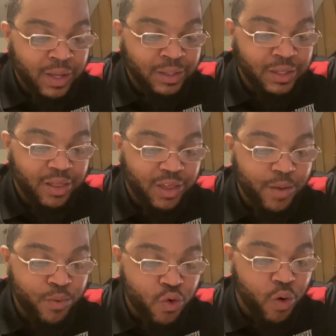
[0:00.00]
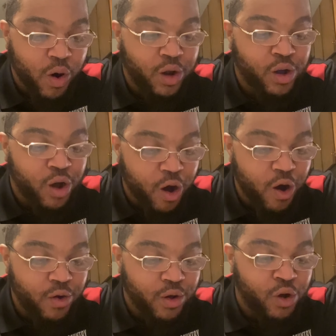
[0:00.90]
to them who are
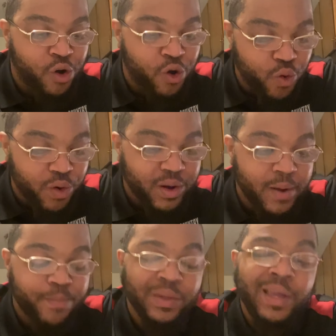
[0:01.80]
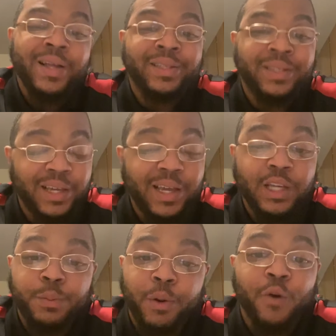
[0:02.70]
called according to
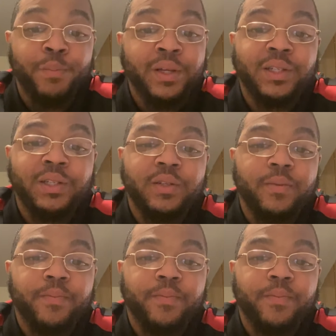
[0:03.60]
his purpose.